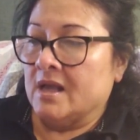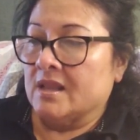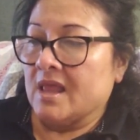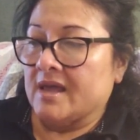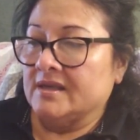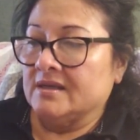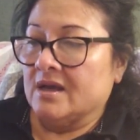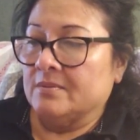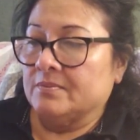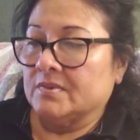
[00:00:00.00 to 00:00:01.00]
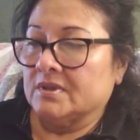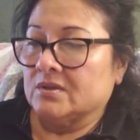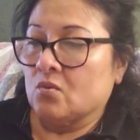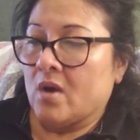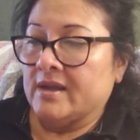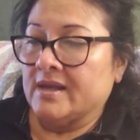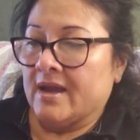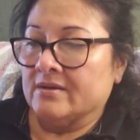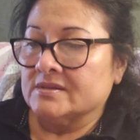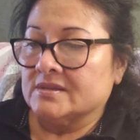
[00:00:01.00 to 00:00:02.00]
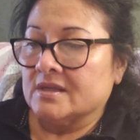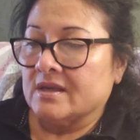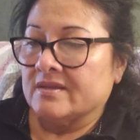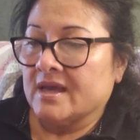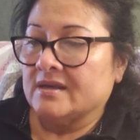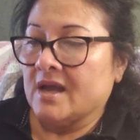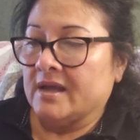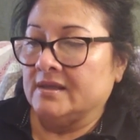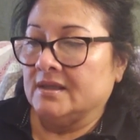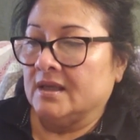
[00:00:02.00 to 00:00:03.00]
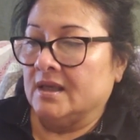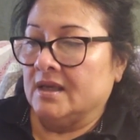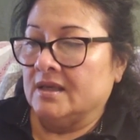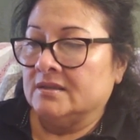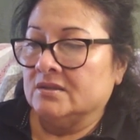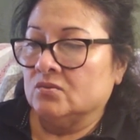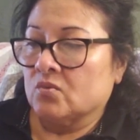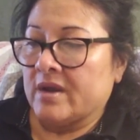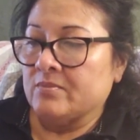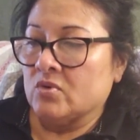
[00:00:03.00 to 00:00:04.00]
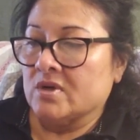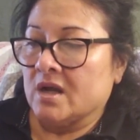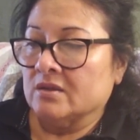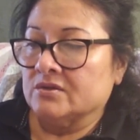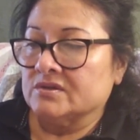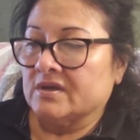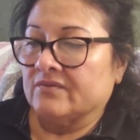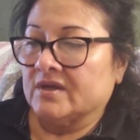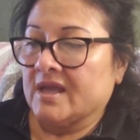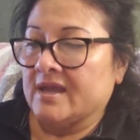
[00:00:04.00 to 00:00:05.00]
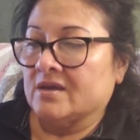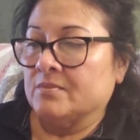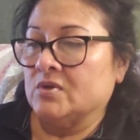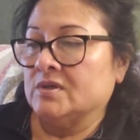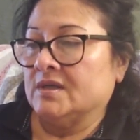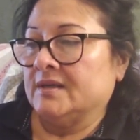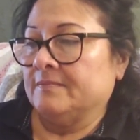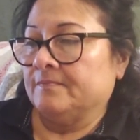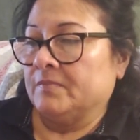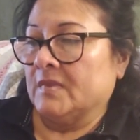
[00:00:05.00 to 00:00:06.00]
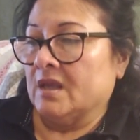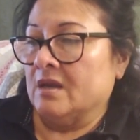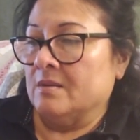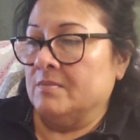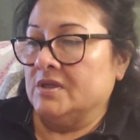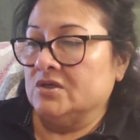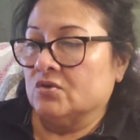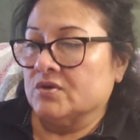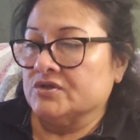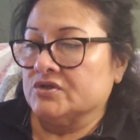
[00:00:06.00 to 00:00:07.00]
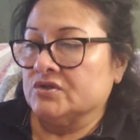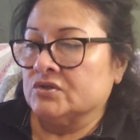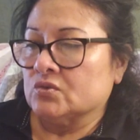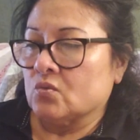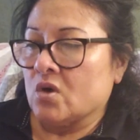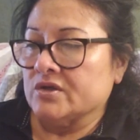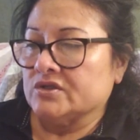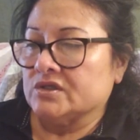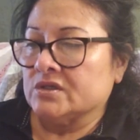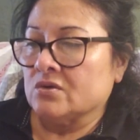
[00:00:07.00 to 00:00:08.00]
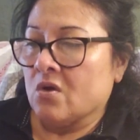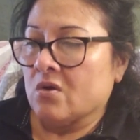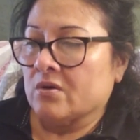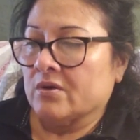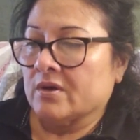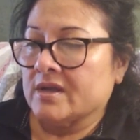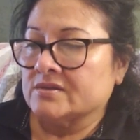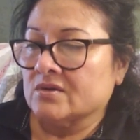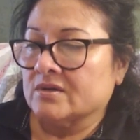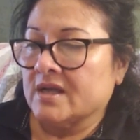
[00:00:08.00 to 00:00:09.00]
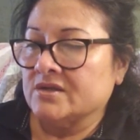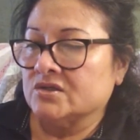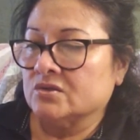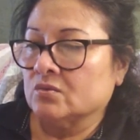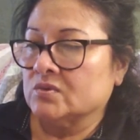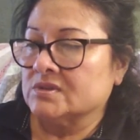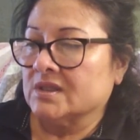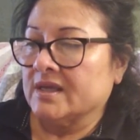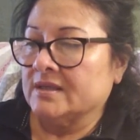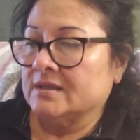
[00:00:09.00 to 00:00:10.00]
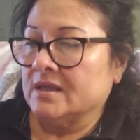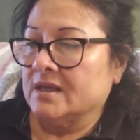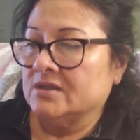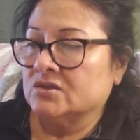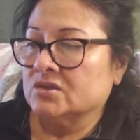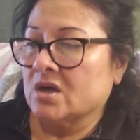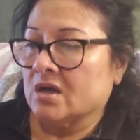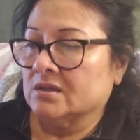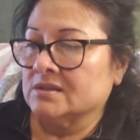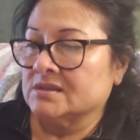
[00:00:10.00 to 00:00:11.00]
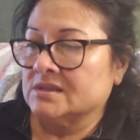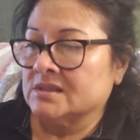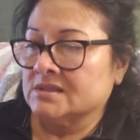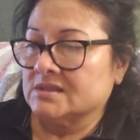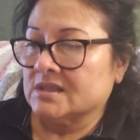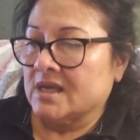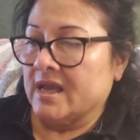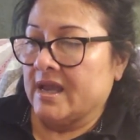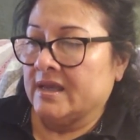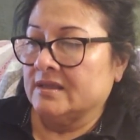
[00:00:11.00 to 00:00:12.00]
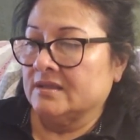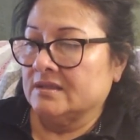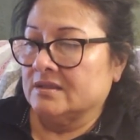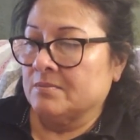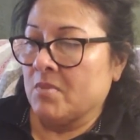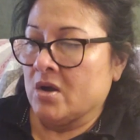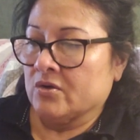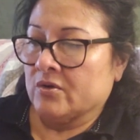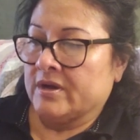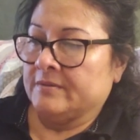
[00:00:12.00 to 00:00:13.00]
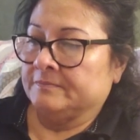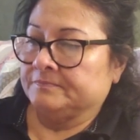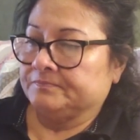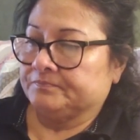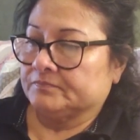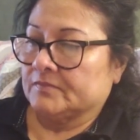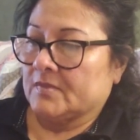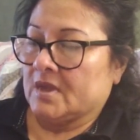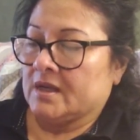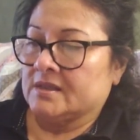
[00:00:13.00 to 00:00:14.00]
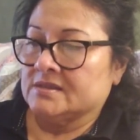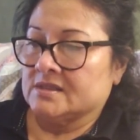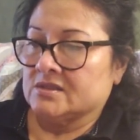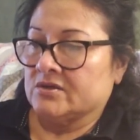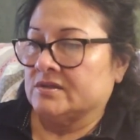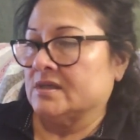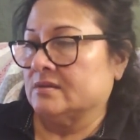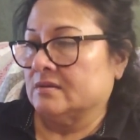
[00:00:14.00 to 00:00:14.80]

lighting up the White House that night in the rainbow colors of the gay community. Many Christians watched in horror as our nation was led into godlessness and debauchery. I guess that's how you say